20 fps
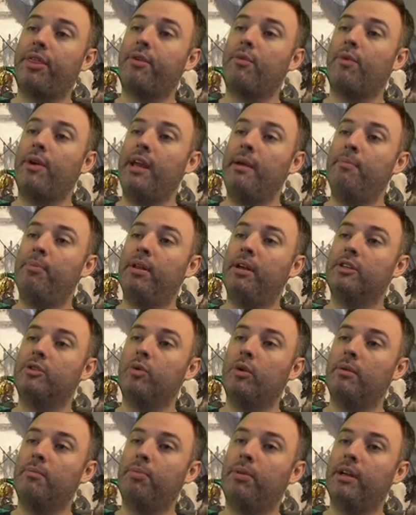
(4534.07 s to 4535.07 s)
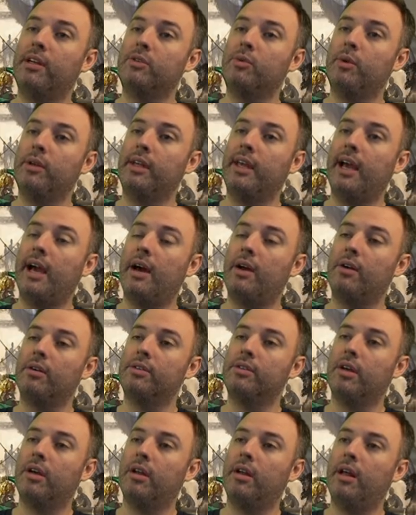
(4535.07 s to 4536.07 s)
three plus one plus one
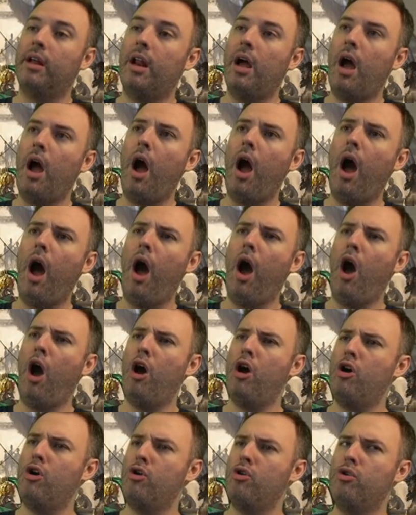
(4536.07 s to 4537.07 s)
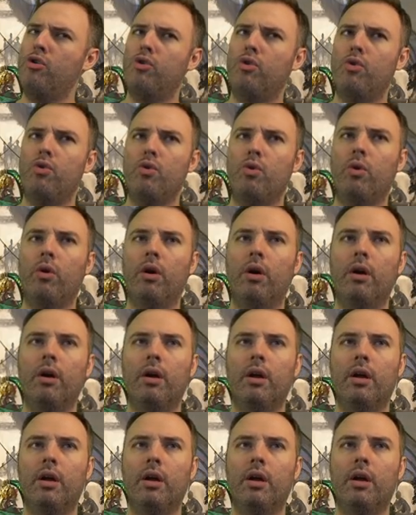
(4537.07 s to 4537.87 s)
counters on it. Oh!